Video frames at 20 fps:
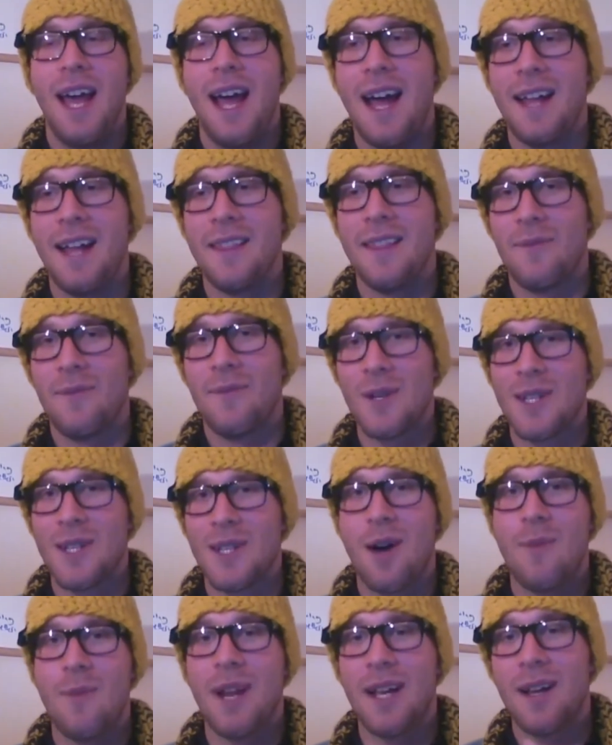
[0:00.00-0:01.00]
And the first
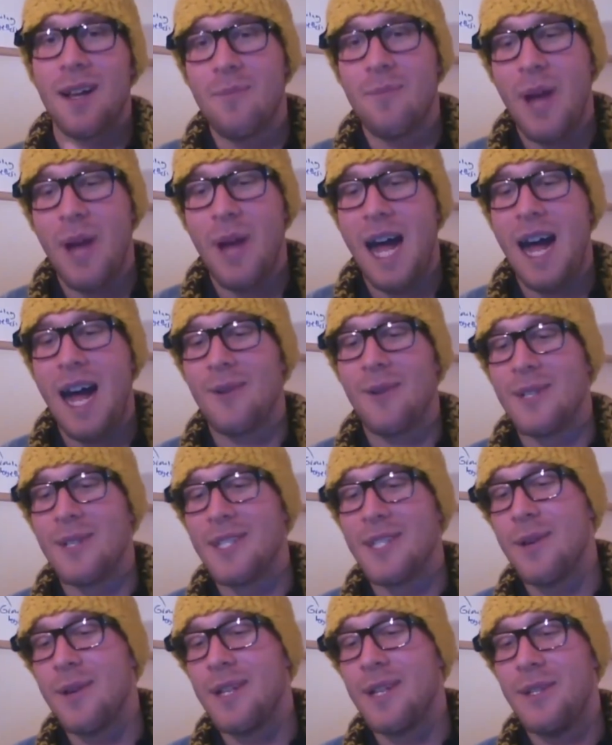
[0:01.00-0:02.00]
comment I got back
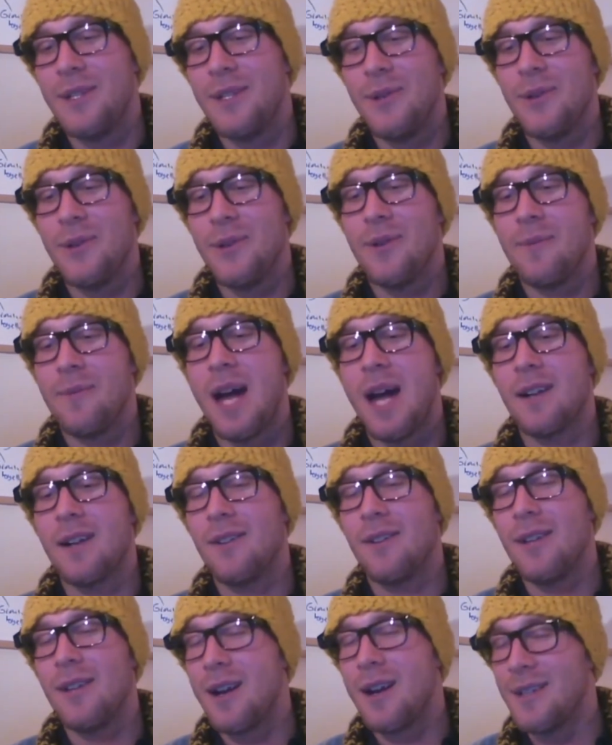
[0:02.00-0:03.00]
was, you had 2
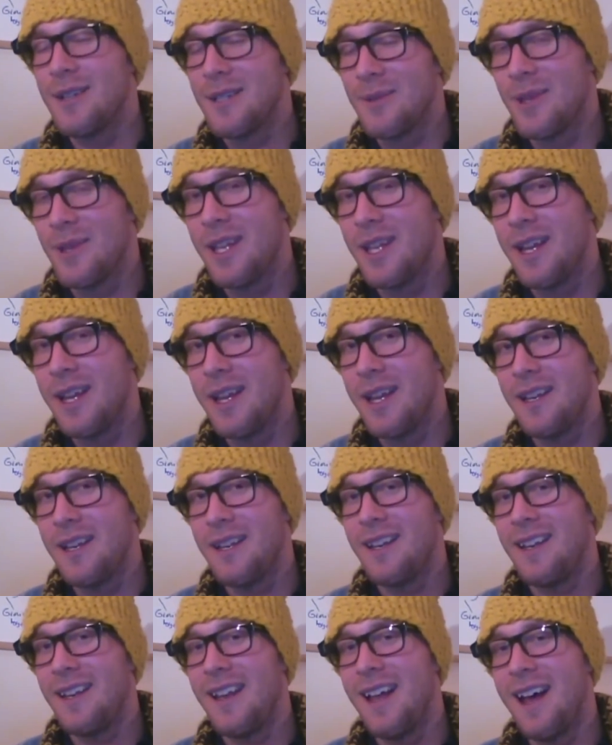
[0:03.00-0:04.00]
grammatical errors
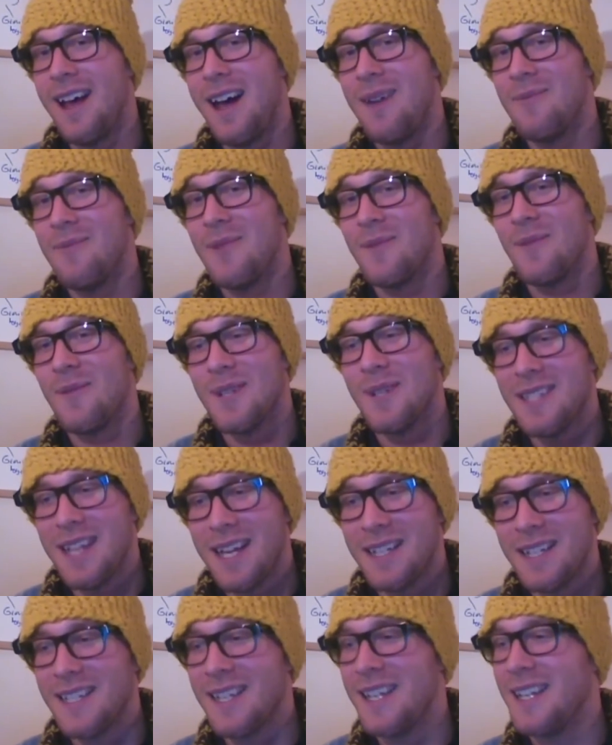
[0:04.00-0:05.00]
within your first
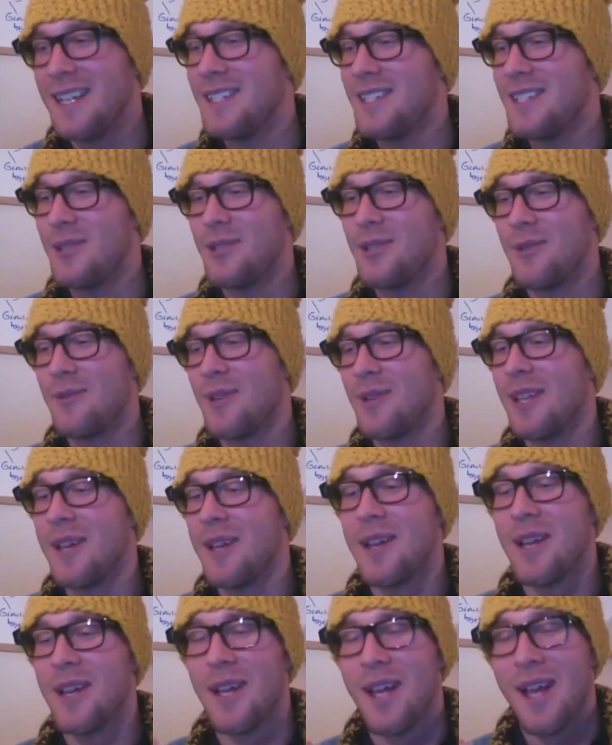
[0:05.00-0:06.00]
sentence. You should
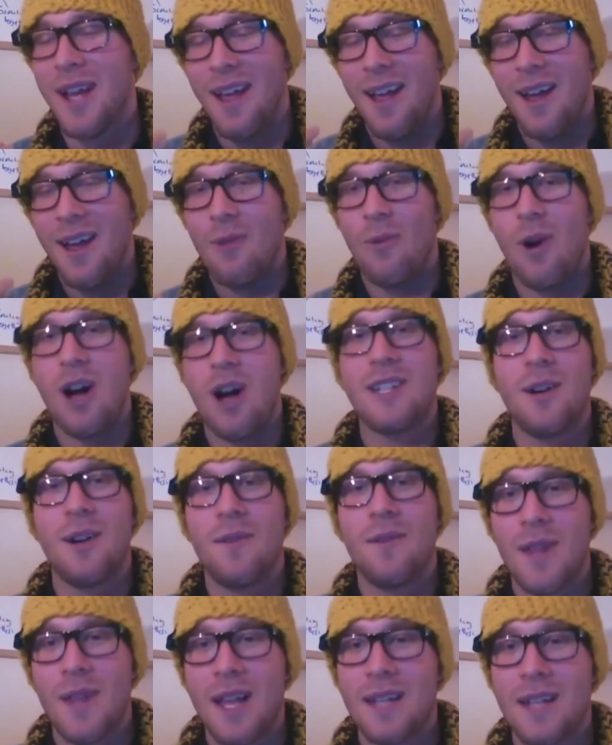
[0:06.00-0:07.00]
really watch
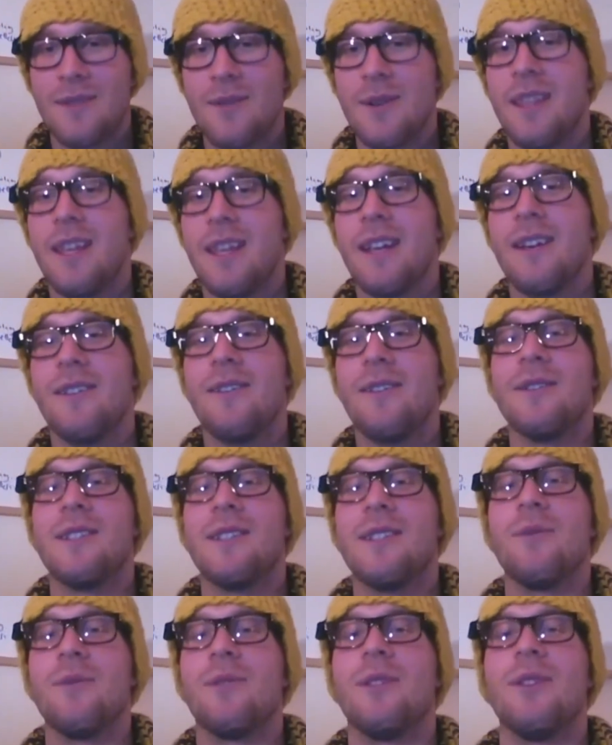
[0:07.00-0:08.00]
out for that sort of thing, or
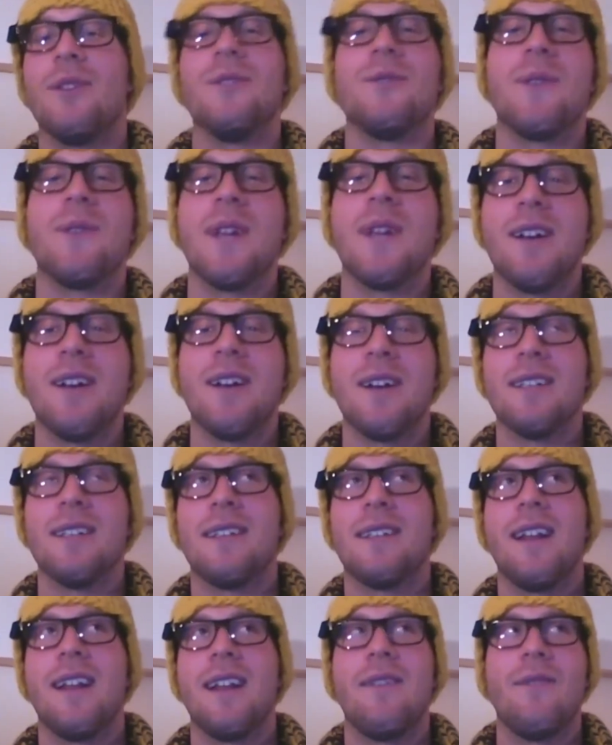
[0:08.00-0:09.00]
else you'll lose
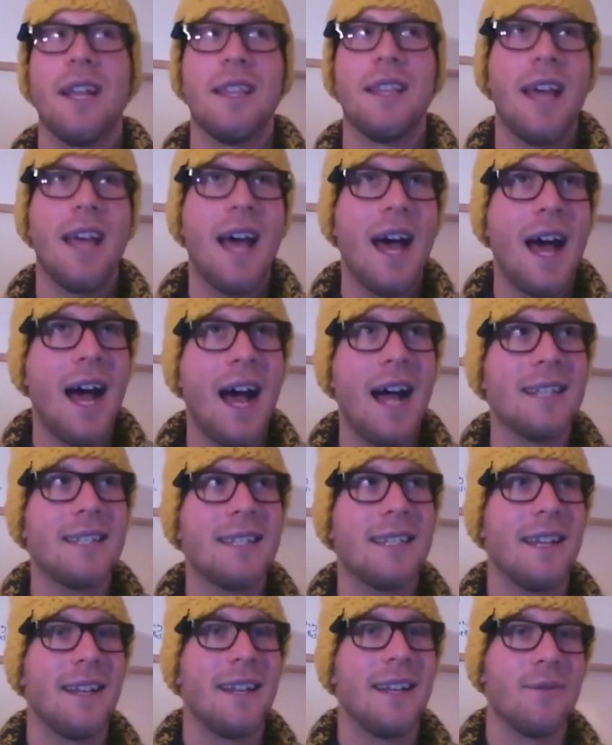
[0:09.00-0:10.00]
readers. And I read that,
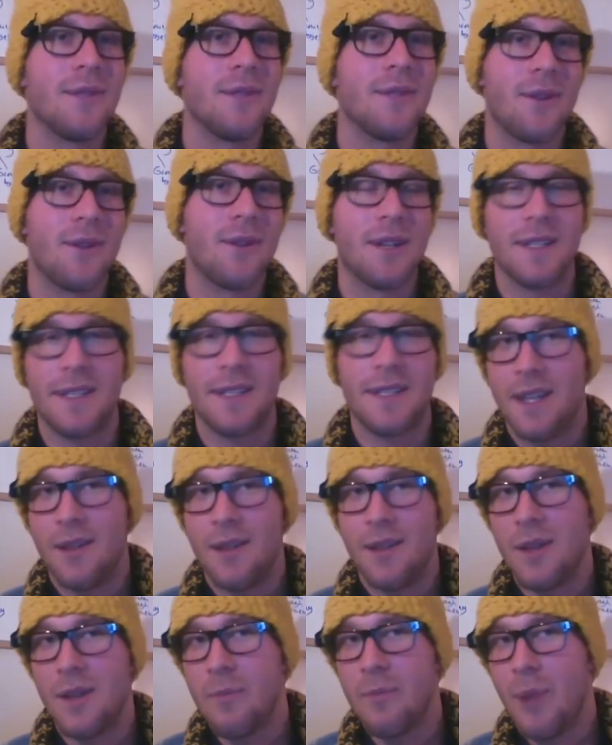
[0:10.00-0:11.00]
and that was honestly the
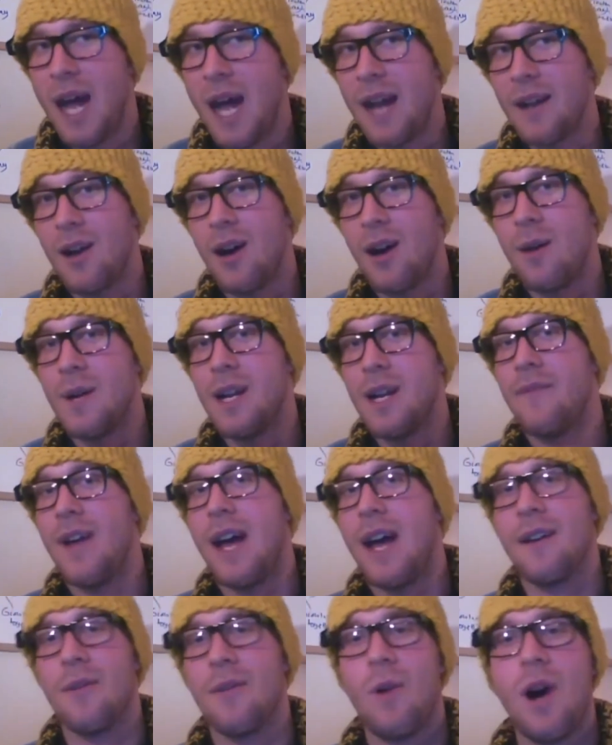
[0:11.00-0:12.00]
only bad comment I've
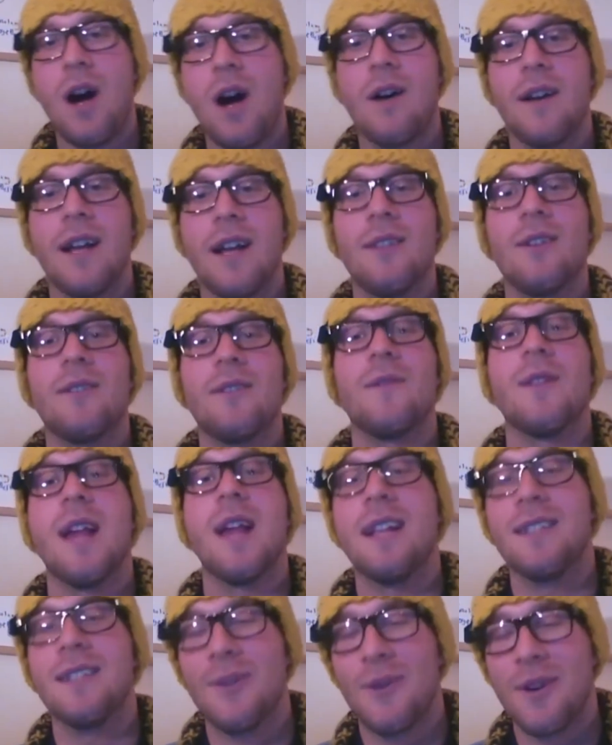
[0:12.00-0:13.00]
had in a while. And I look for
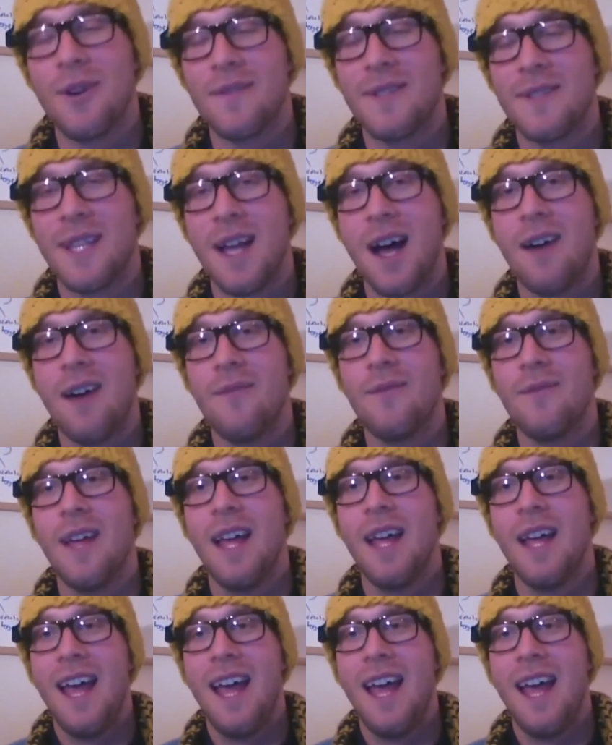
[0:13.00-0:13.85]
that sort of stuff.